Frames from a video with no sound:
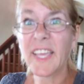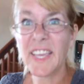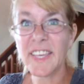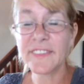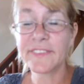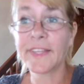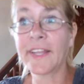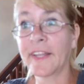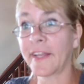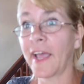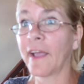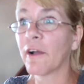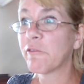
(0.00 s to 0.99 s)
it is late at
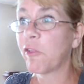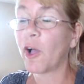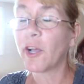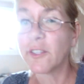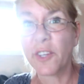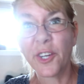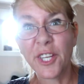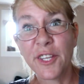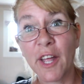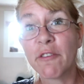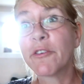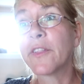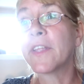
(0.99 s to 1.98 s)
night. Our vlog is already
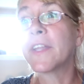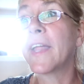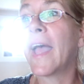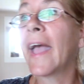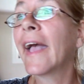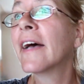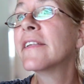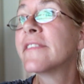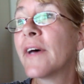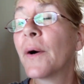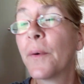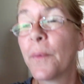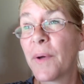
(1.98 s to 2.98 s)
done for the day,
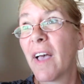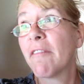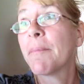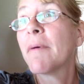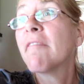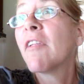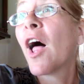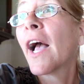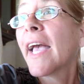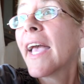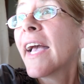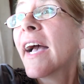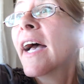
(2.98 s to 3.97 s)
so we haven't been
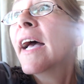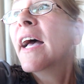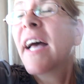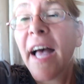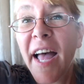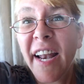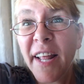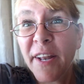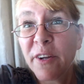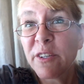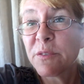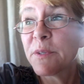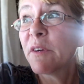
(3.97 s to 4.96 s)
vlogging. And I
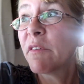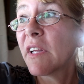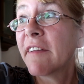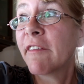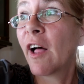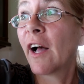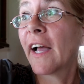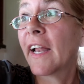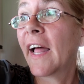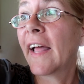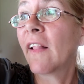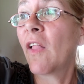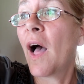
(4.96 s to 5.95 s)
noticed we don't really vlog at
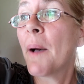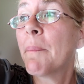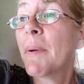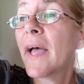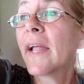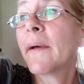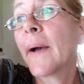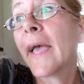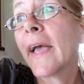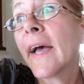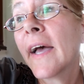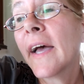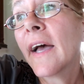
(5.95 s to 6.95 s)
night a lot. But
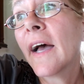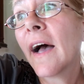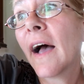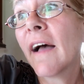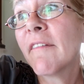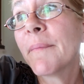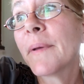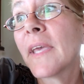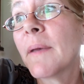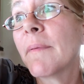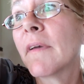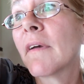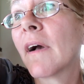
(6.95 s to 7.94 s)
anyway, I haven't been
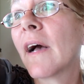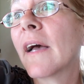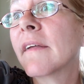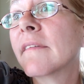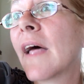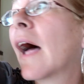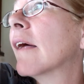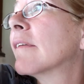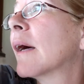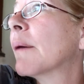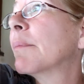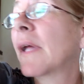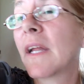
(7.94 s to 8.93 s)
keeping you guys as
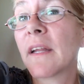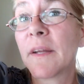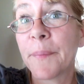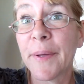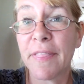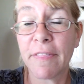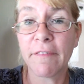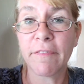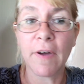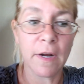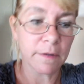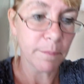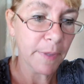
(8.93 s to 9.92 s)
updated with the
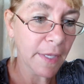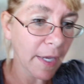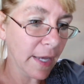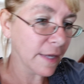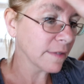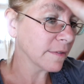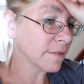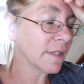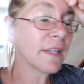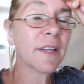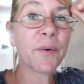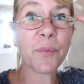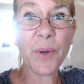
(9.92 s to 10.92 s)
farm because
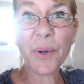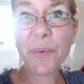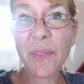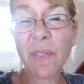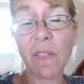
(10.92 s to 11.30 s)
where we